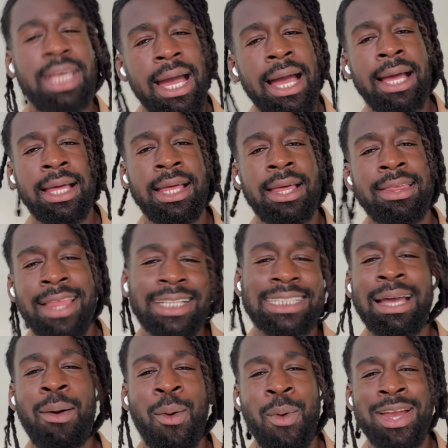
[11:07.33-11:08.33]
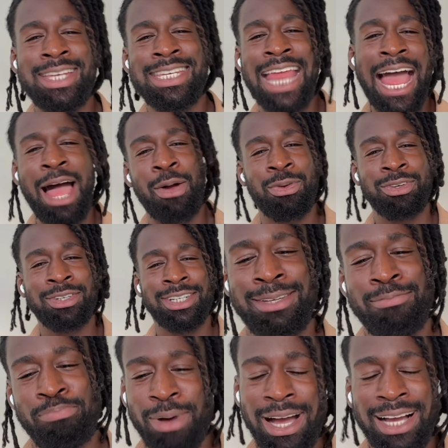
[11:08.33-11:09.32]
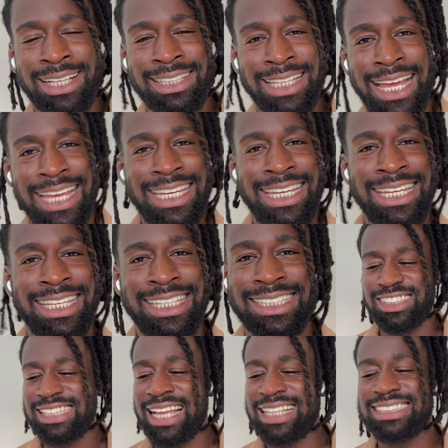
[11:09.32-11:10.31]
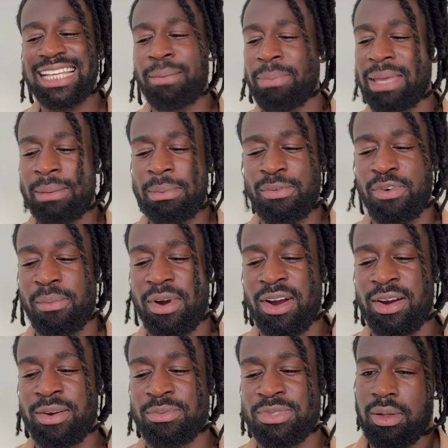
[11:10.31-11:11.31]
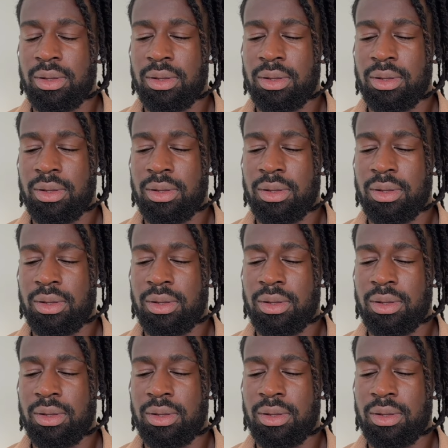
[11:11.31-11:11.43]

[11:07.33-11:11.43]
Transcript: Yeah, that's how it went down. Bug Lady snatch that baby from her arms. The